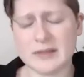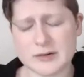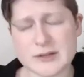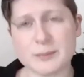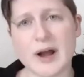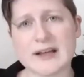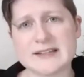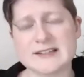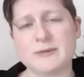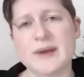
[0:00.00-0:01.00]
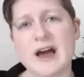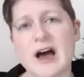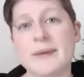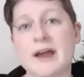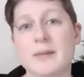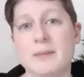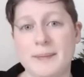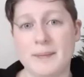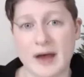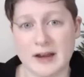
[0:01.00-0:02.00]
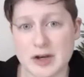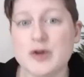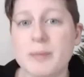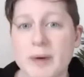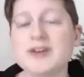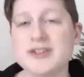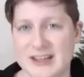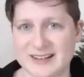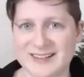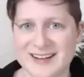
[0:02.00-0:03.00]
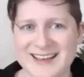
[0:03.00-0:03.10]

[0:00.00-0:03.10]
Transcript: there's the process of becoming a new person,